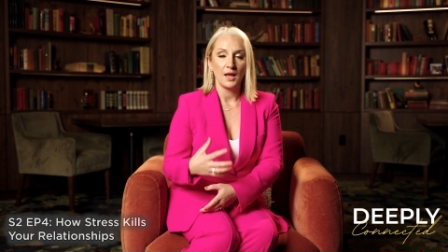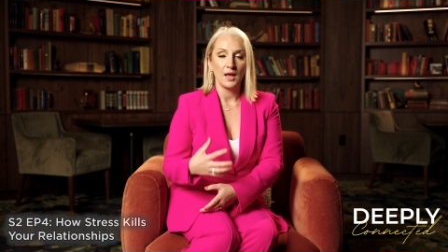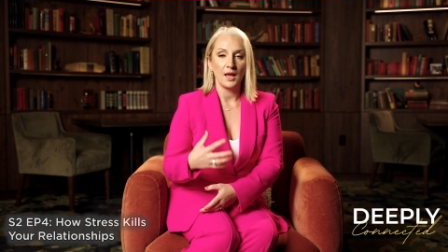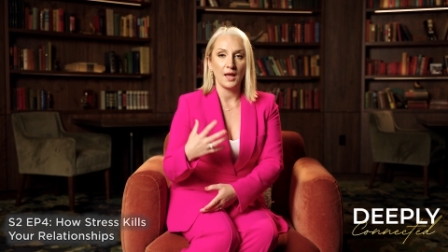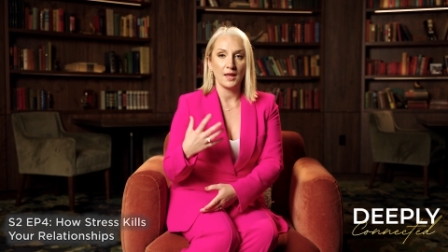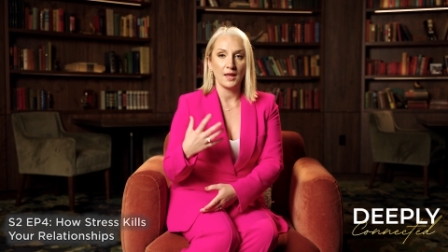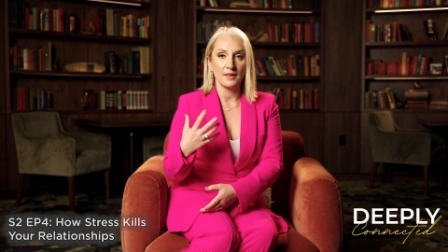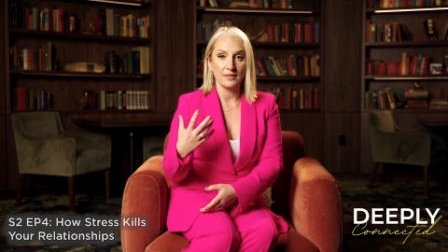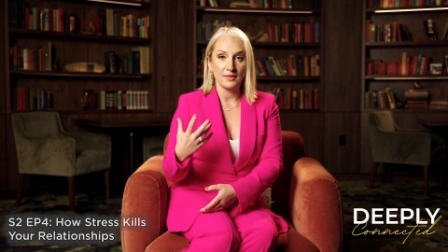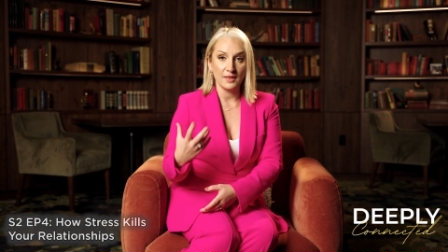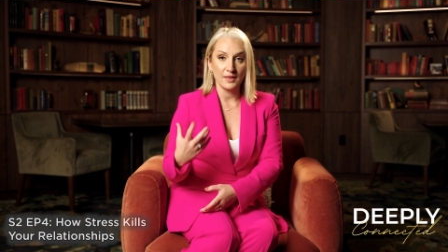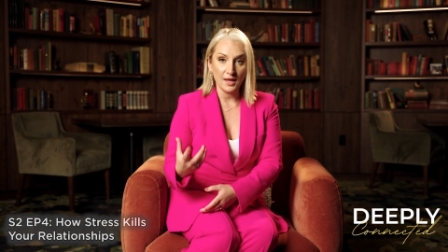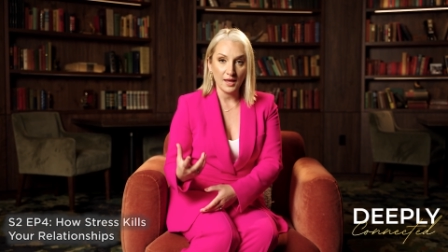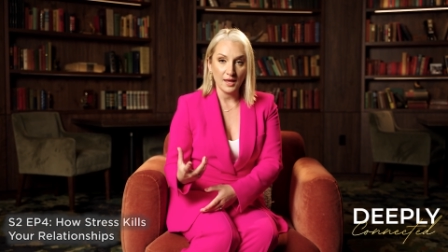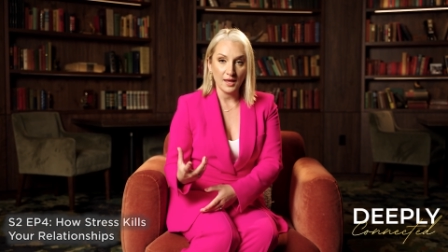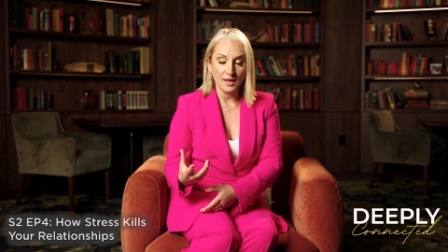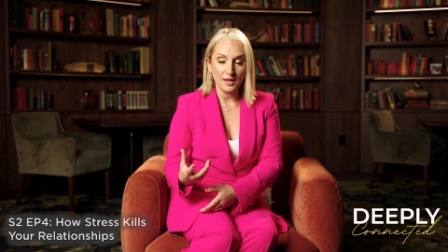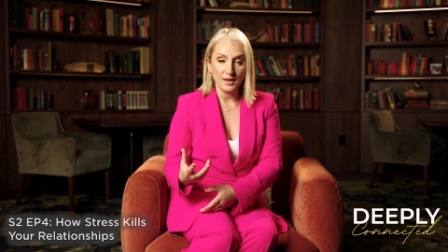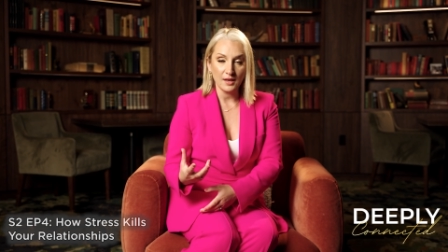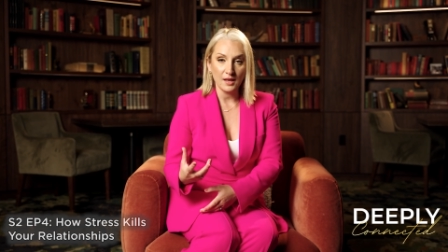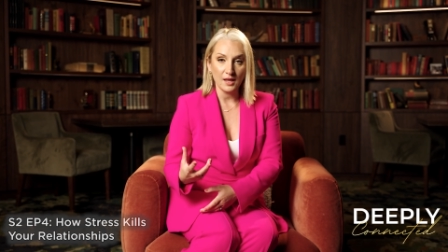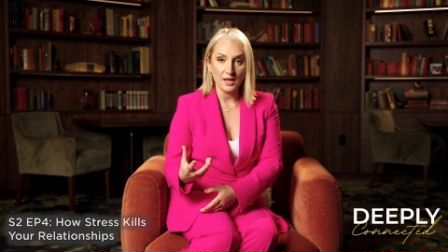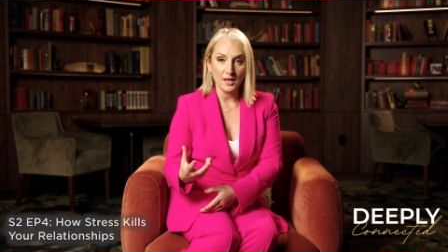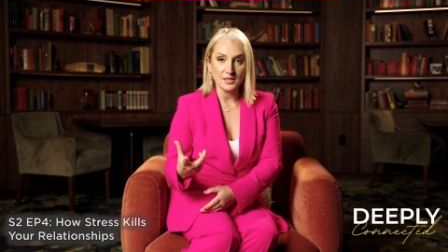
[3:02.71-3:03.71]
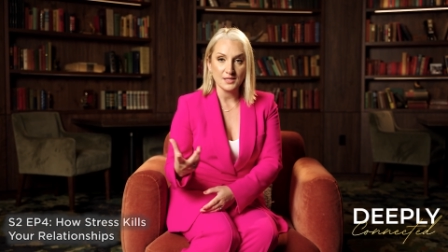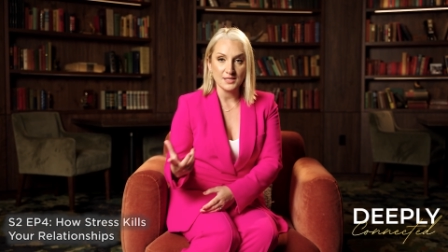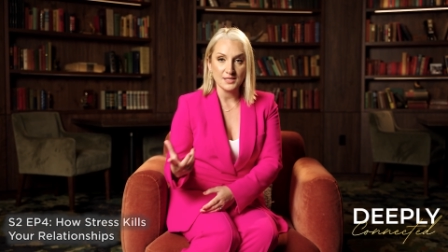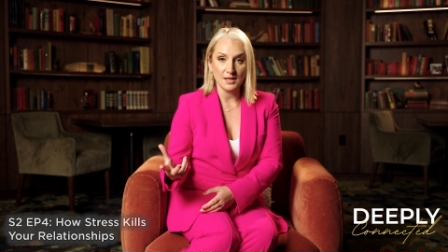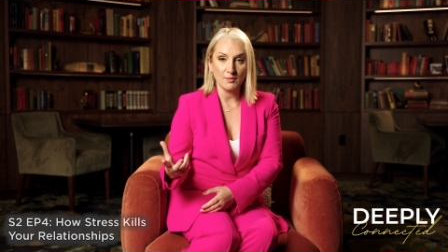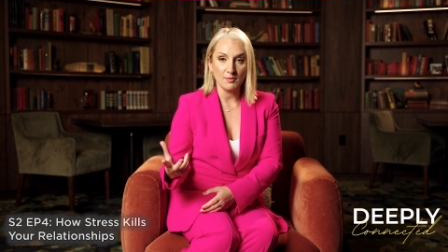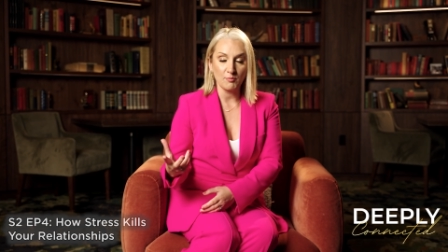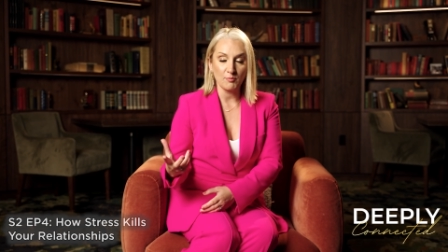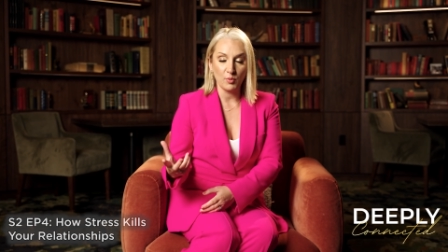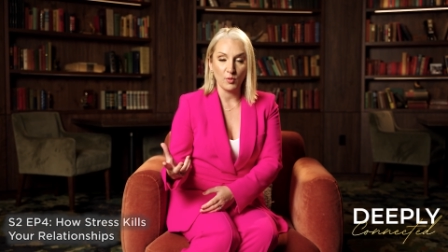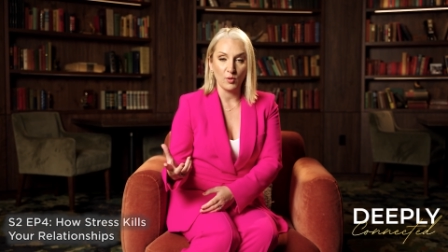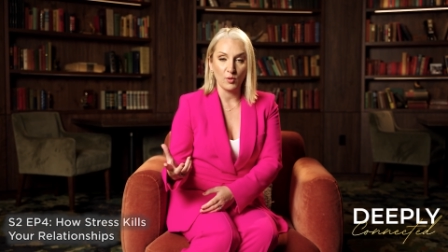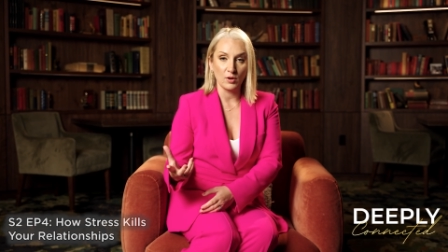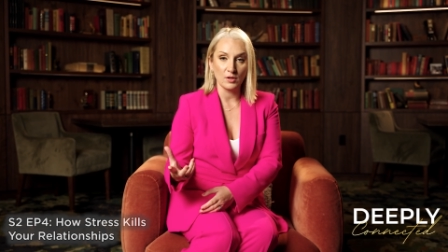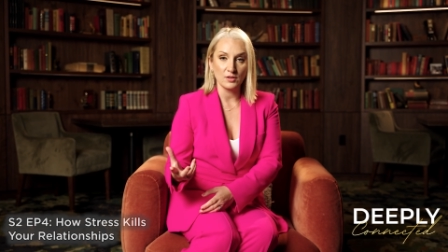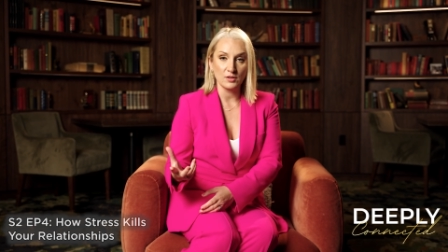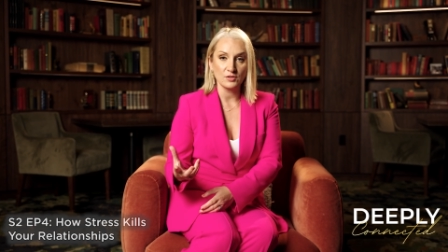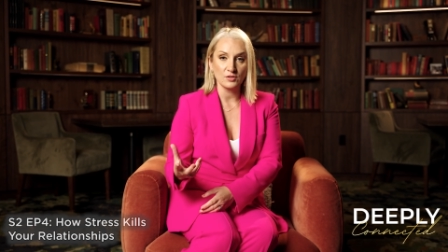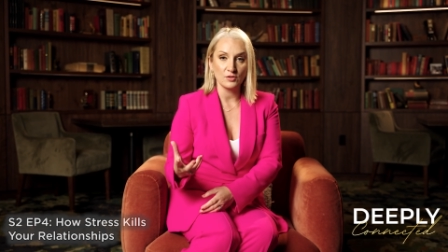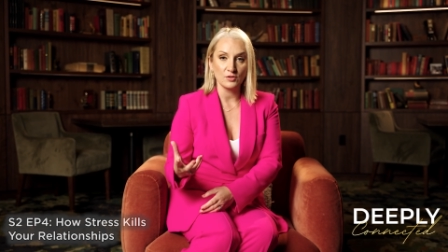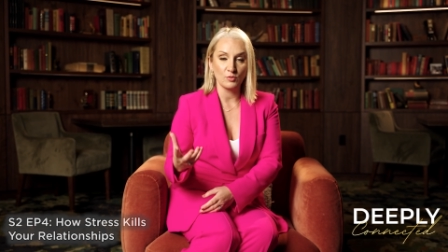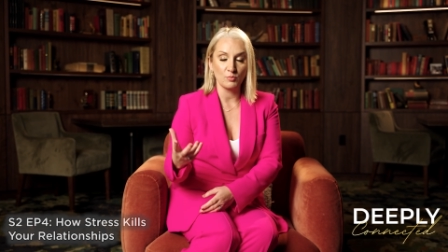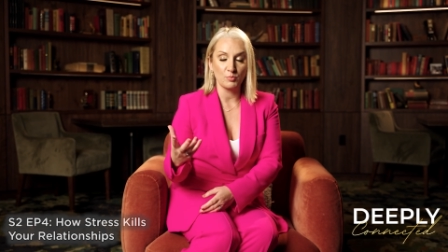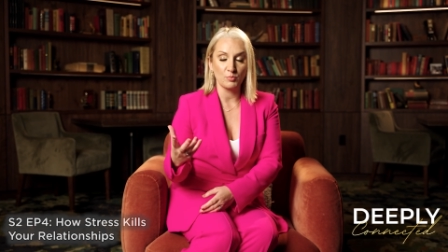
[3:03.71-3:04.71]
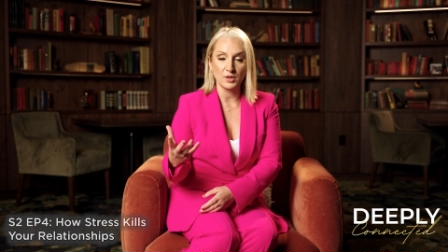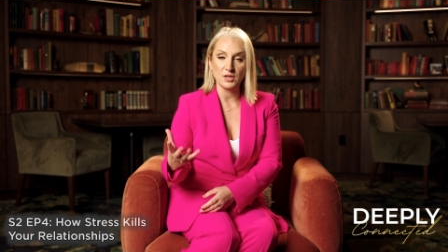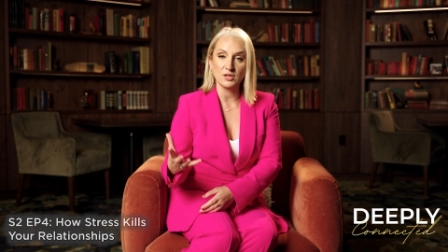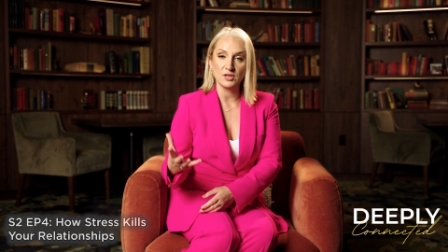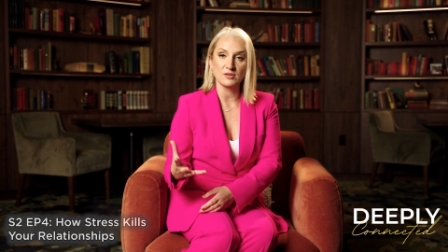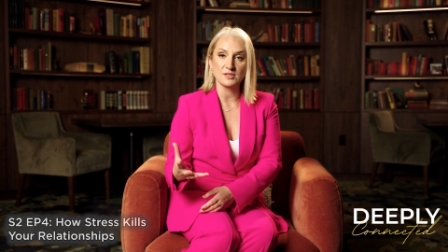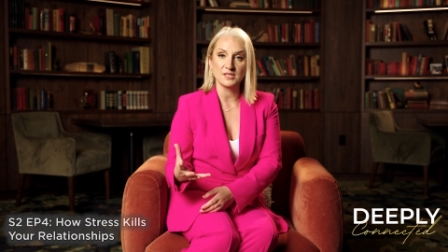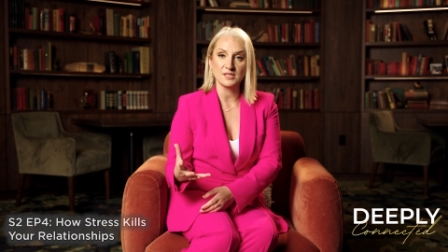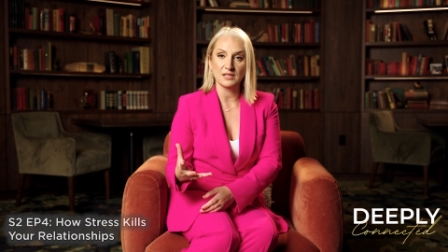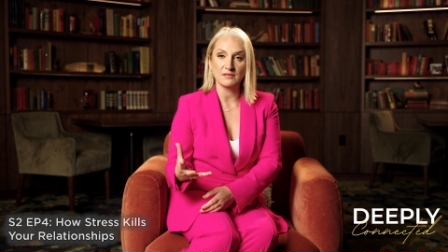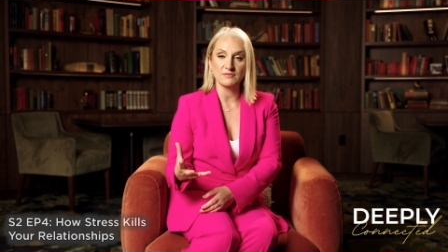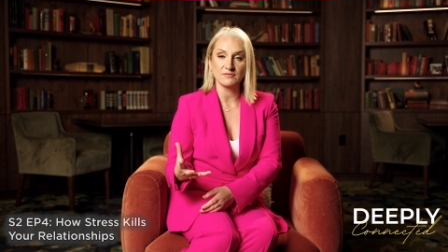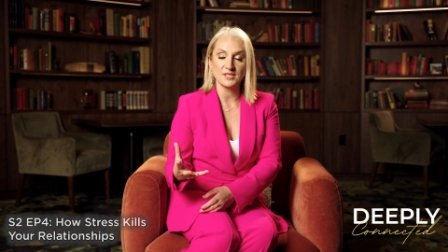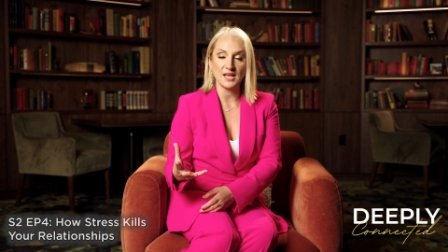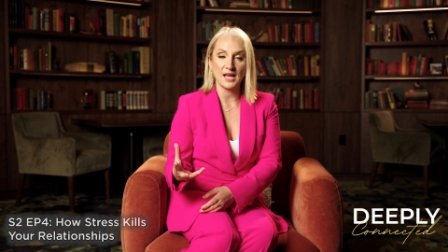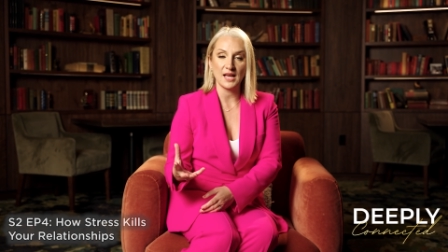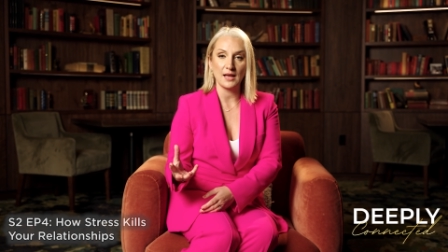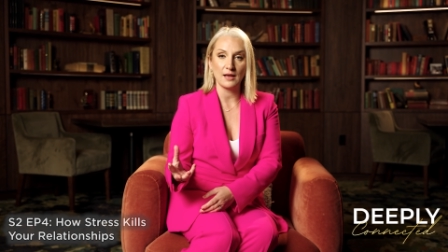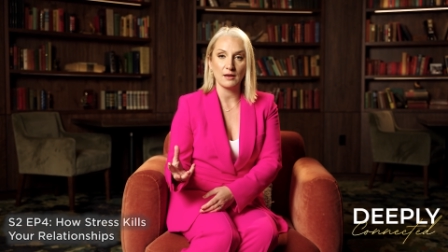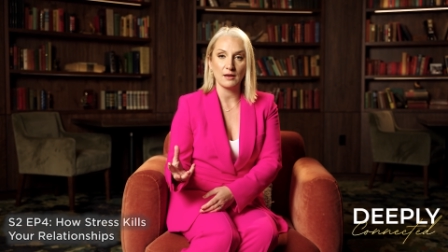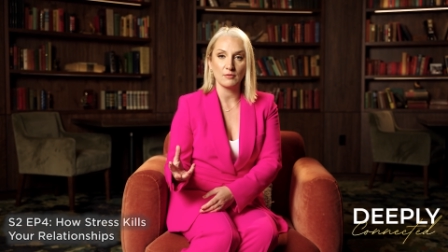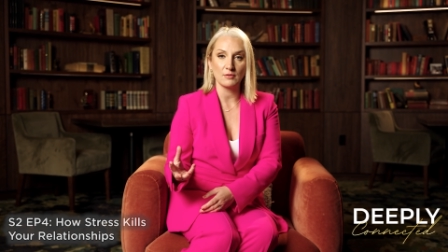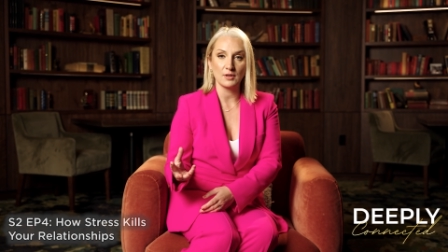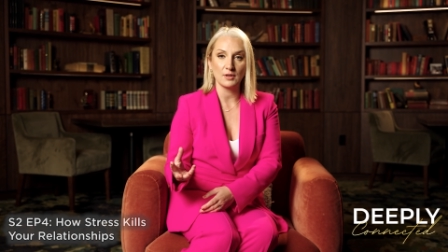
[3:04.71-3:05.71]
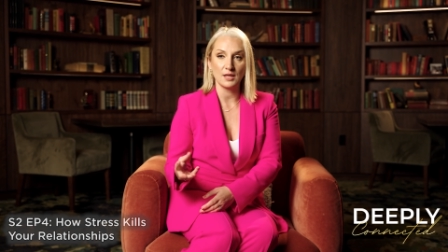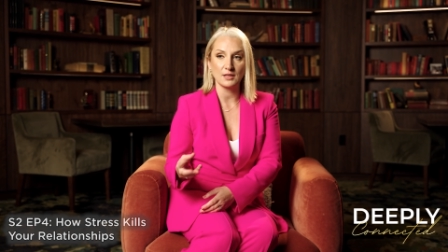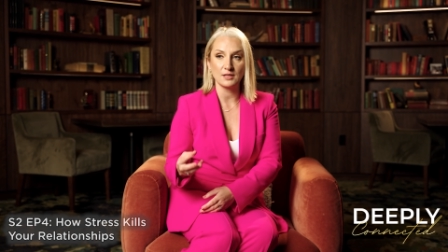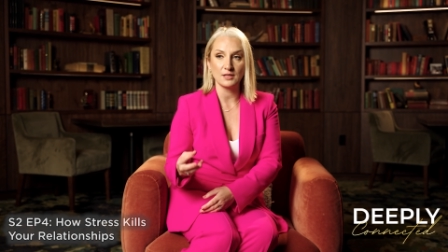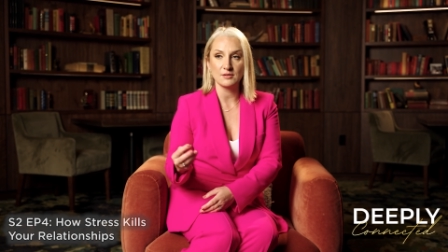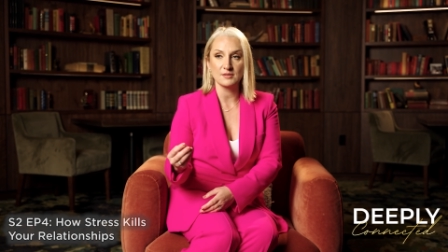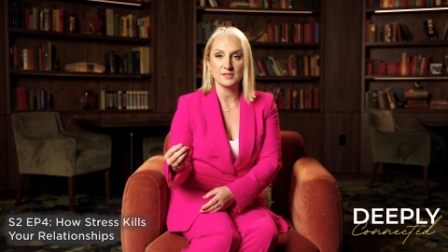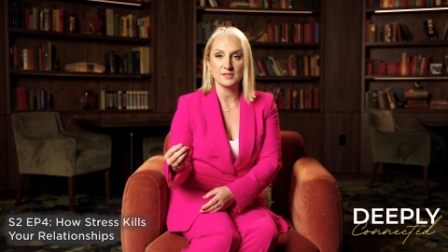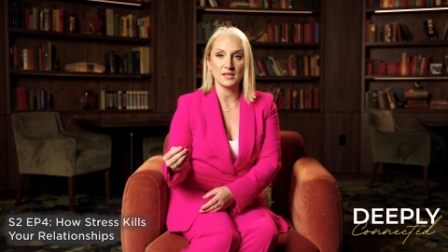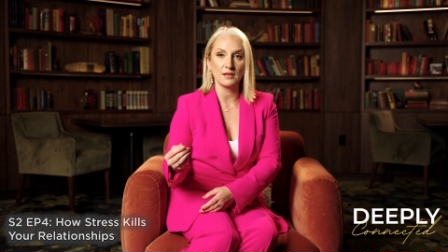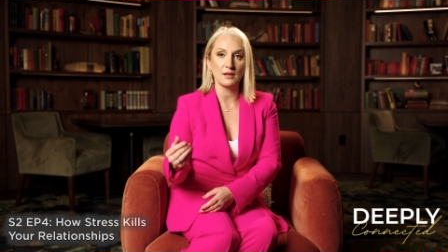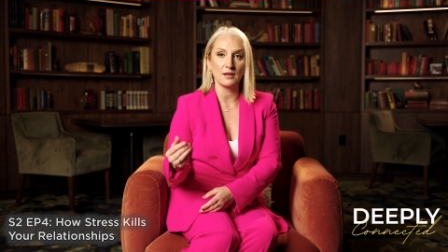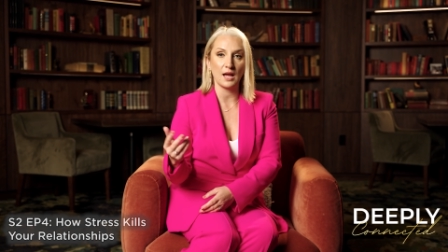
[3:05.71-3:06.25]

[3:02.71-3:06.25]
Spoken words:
And then at some point you burn yourself down and you say,